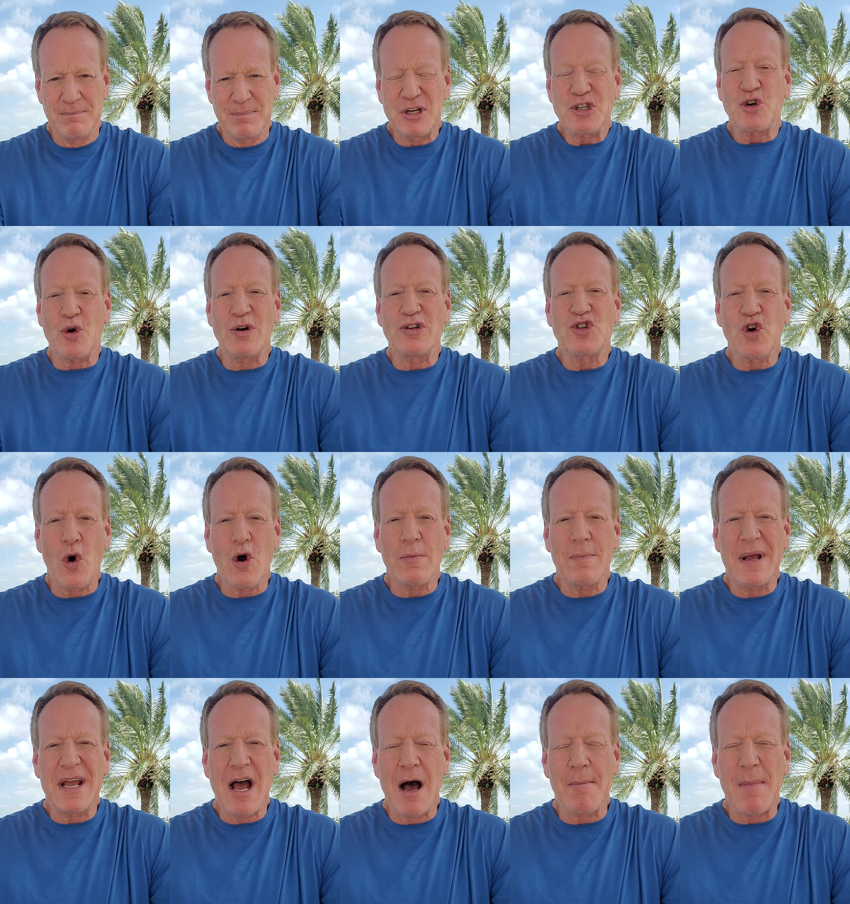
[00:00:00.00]
Be sure and join
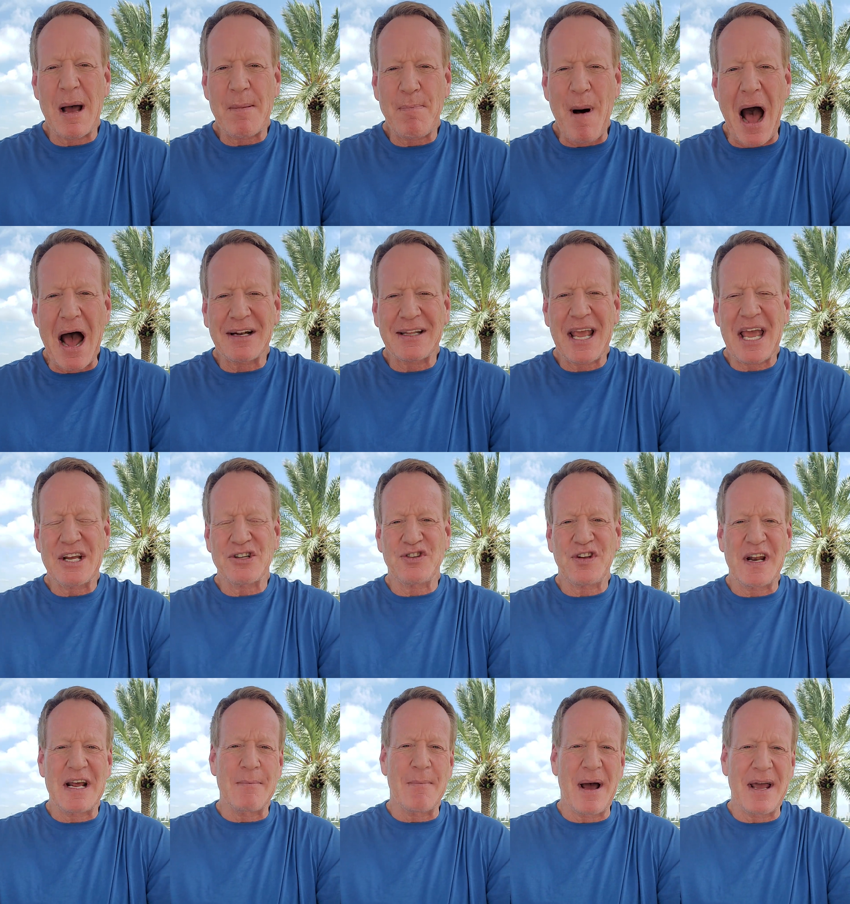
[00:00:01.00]
me on my podcast
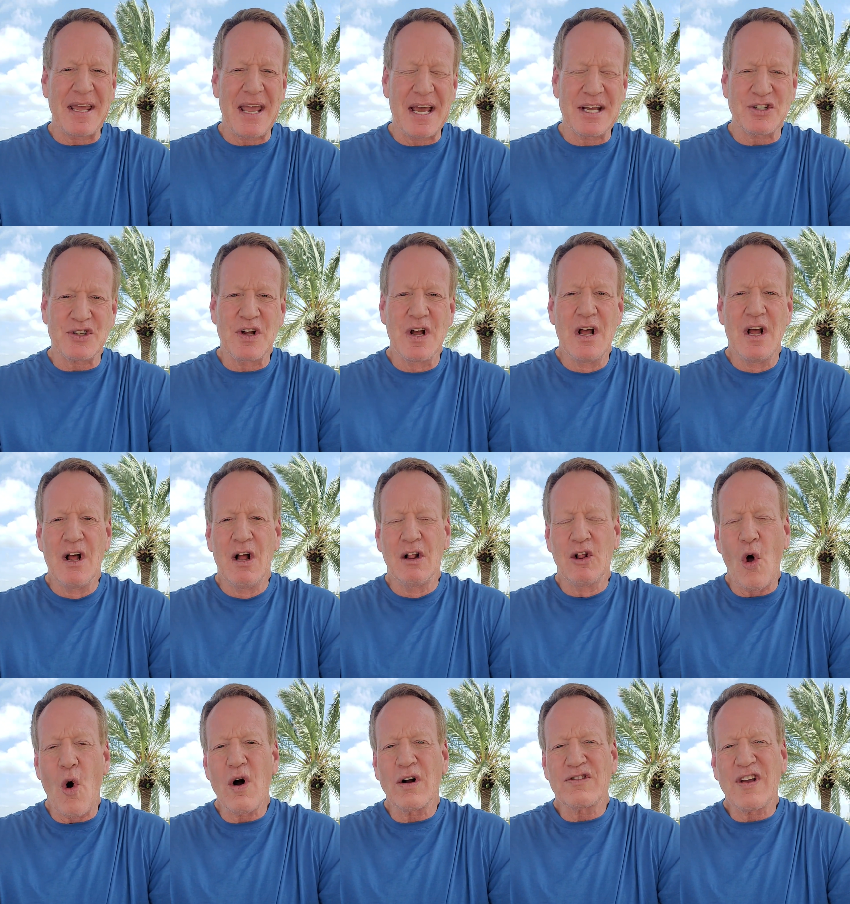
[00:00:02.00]
today. My guest,
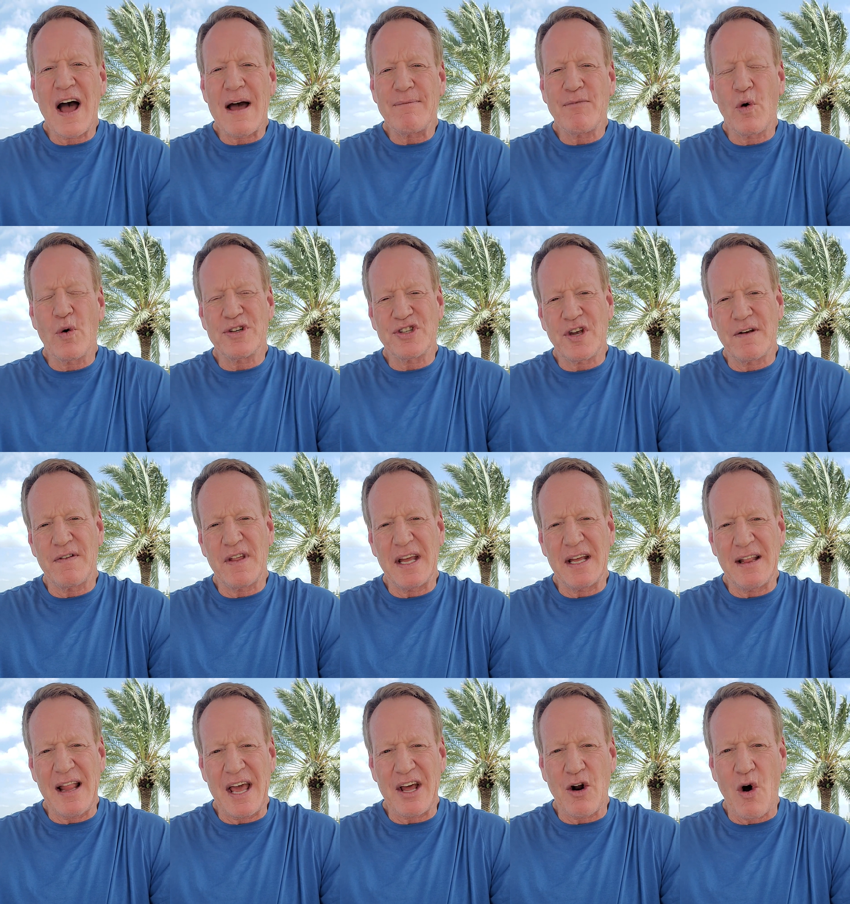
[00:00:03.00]
longtime voice of the
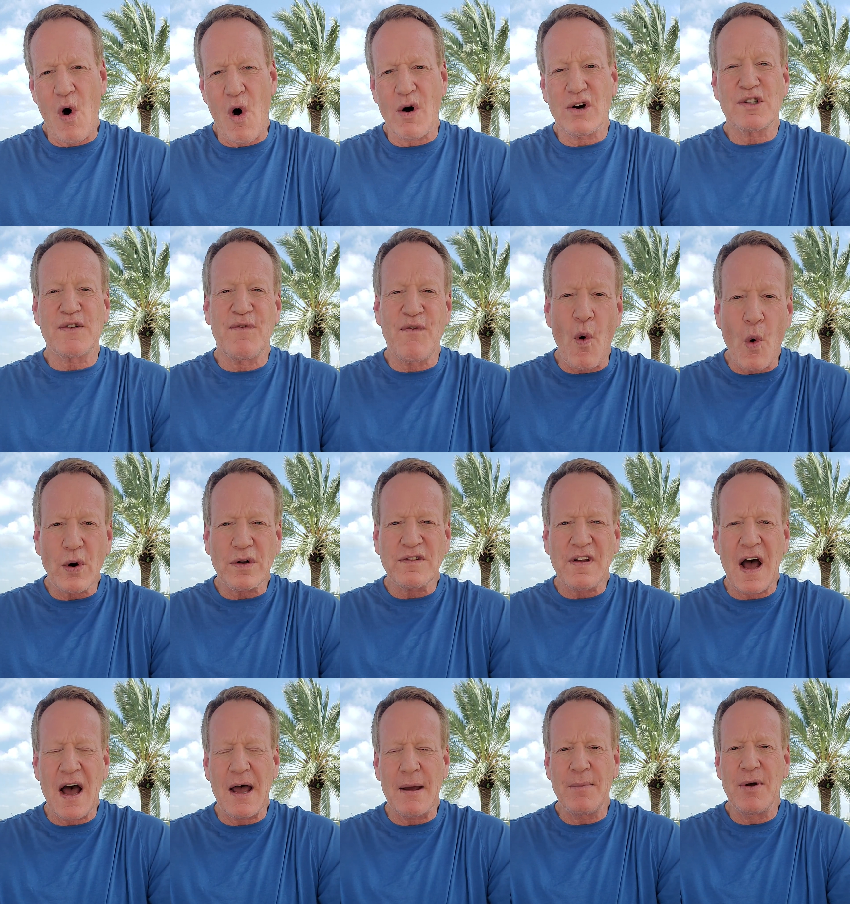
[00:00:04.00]
Atlanta Hawks, four
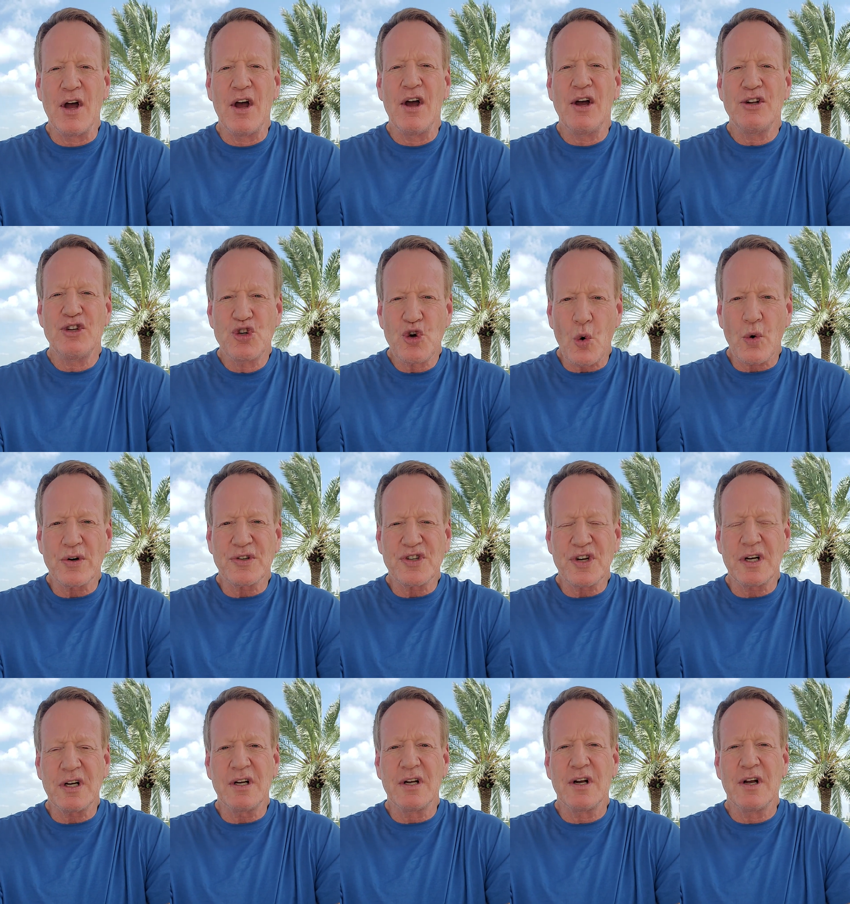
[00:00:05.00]
time
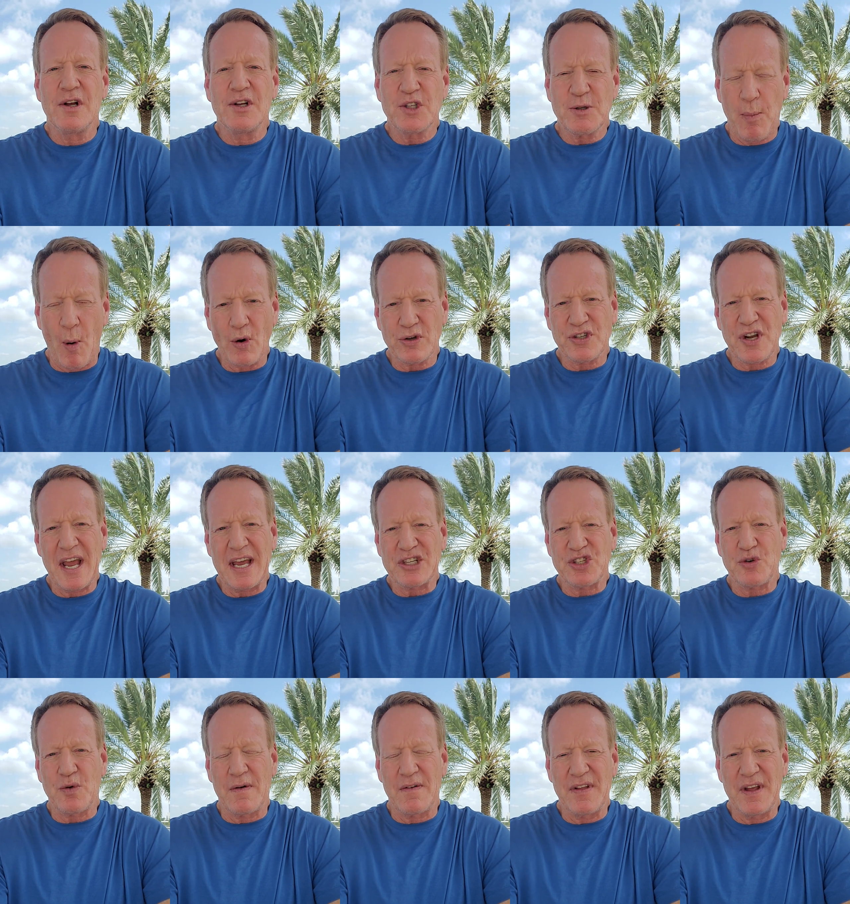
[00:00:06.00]
Georgia
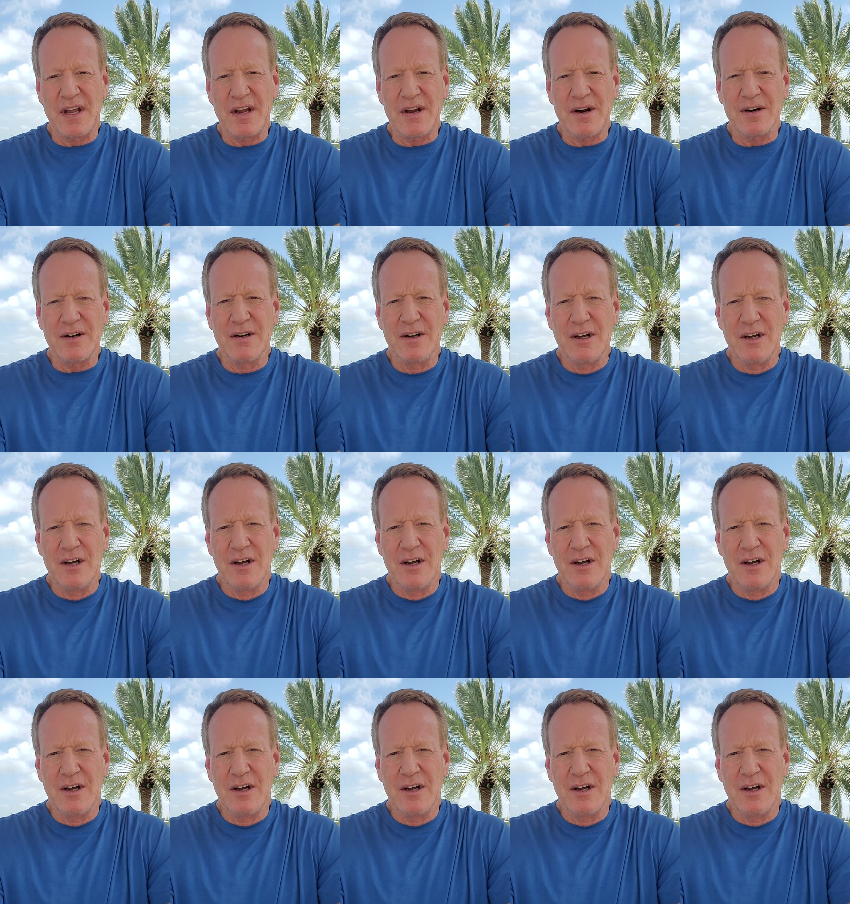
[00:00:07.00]
Sportscaster of the Year.